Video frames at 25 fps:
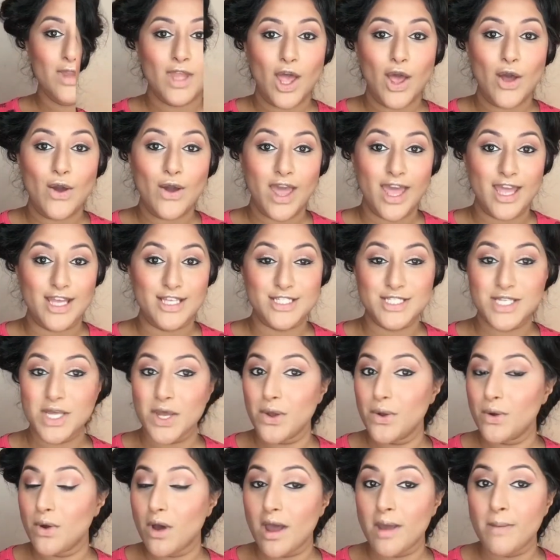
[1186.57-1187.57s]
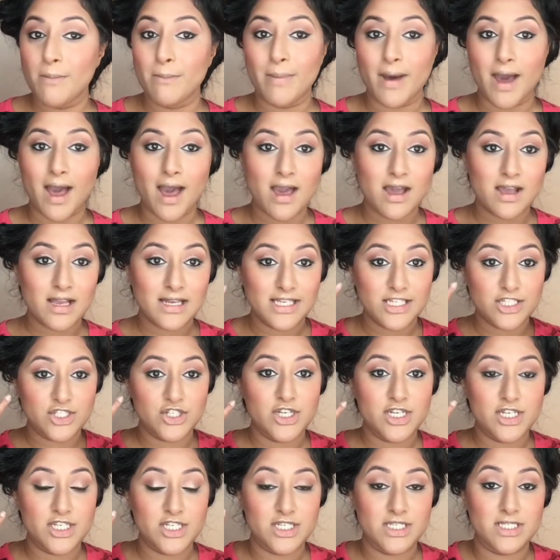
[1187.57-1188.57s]
Okay, so I'm back.
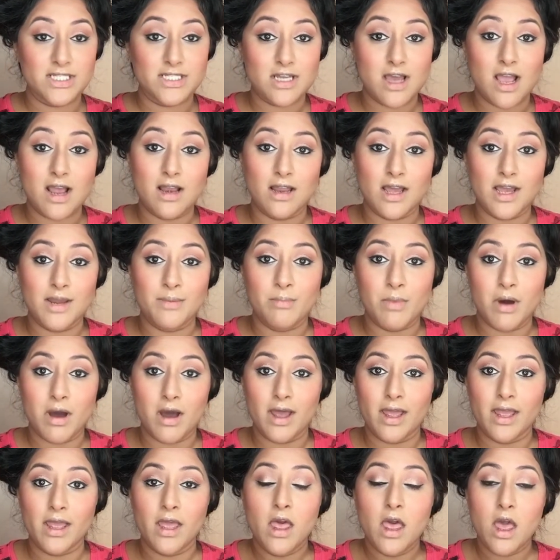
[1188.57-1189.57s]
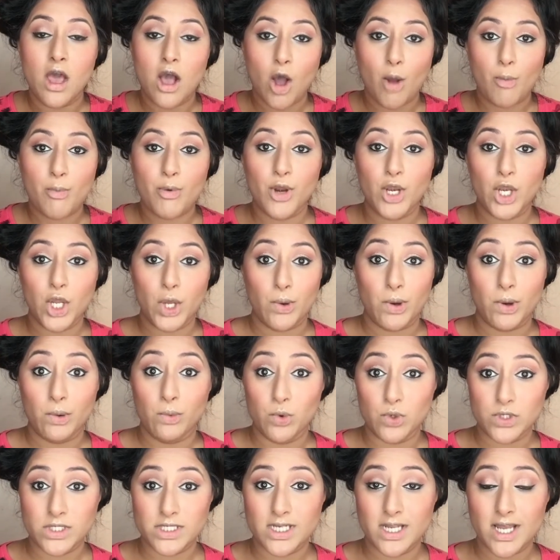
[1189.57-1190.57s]
Literally just tightline my upper and lower
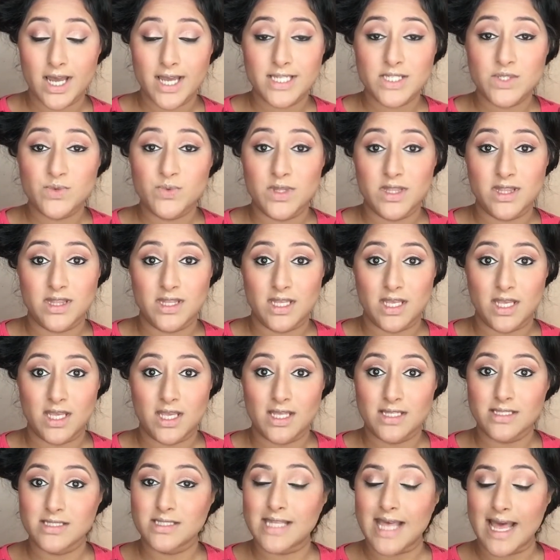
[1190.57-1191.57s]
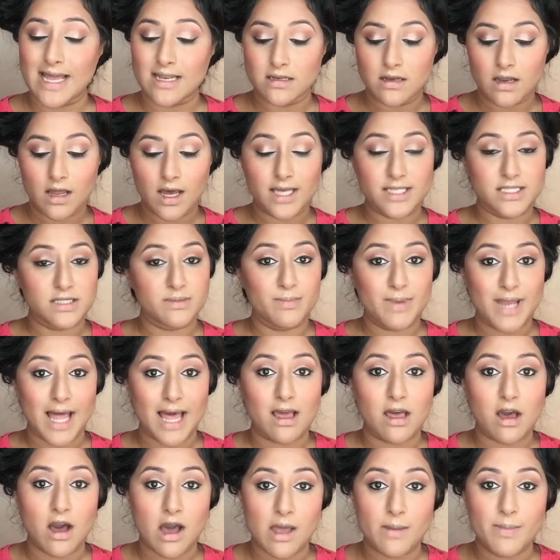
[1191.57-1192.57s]
waterlines with the Scandeleyes
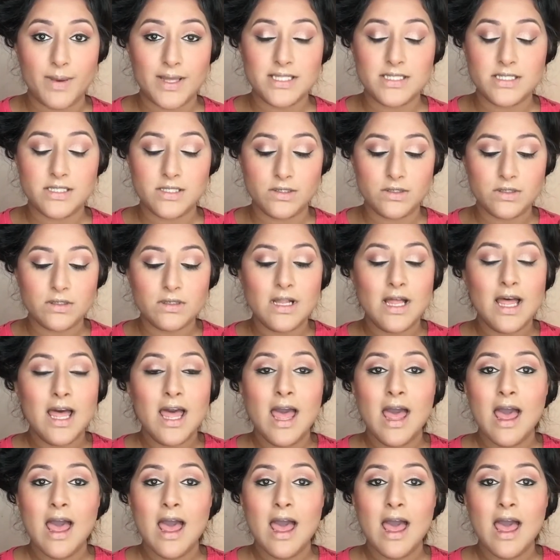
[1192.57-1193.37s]
black eye pencil,